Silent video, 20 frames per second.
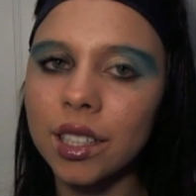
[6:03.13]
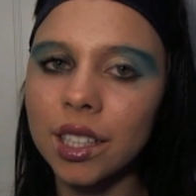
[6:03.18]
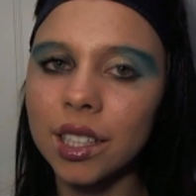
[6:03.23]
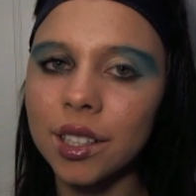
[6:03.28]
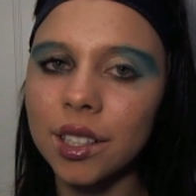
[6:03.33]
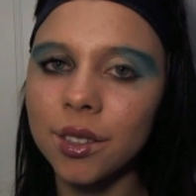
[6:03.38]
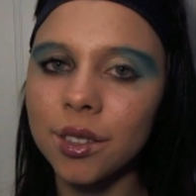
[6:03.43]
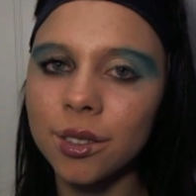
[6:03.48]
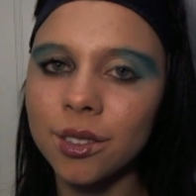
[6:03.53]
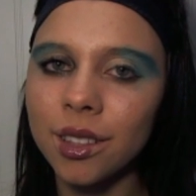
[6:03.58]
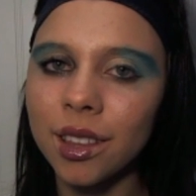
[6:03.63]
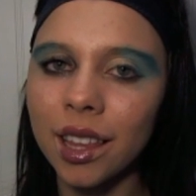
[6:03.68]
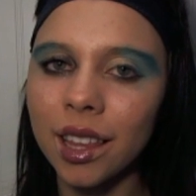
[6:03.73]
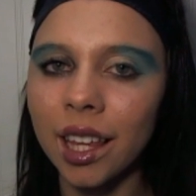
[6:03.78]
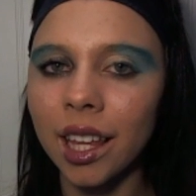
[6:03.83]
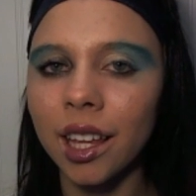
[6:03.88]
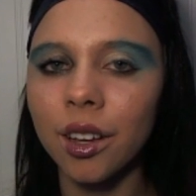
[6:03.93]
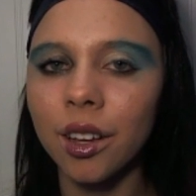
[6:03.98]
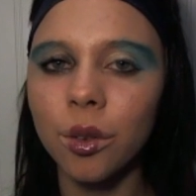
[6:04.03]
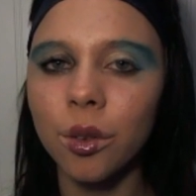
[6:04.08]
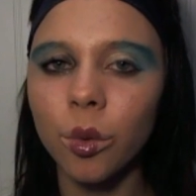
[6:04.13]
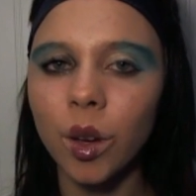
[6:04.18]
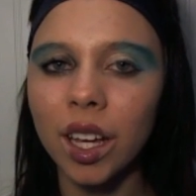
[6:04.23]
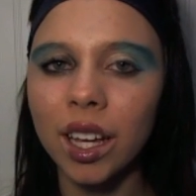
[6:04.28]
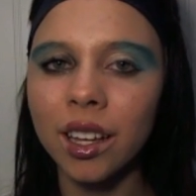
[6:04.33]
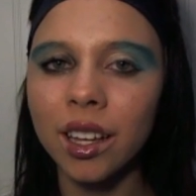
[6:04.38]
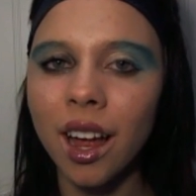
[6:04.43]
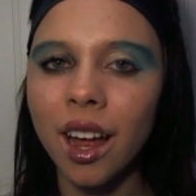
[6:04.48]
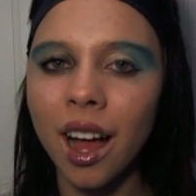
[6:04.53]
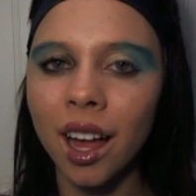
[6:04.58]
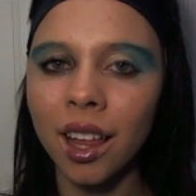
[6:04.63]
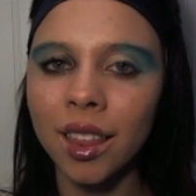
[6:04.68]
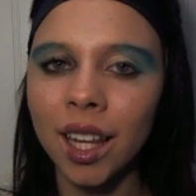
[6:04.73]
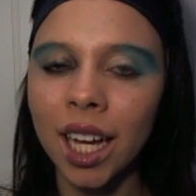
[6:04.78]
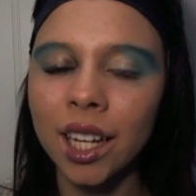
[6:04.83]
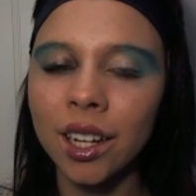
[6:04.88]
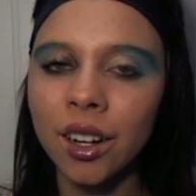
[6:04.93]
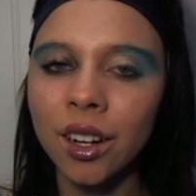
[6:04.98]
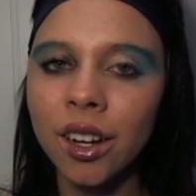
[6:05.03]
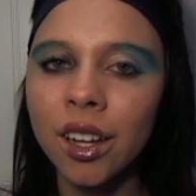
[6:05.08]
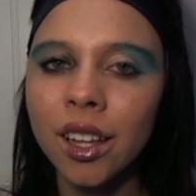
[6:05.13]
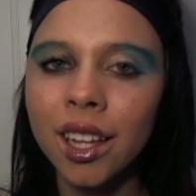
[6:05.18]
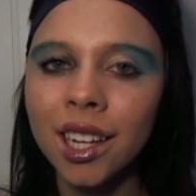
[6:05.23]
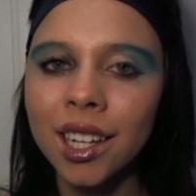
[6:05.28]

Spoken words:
to use the green eyeliner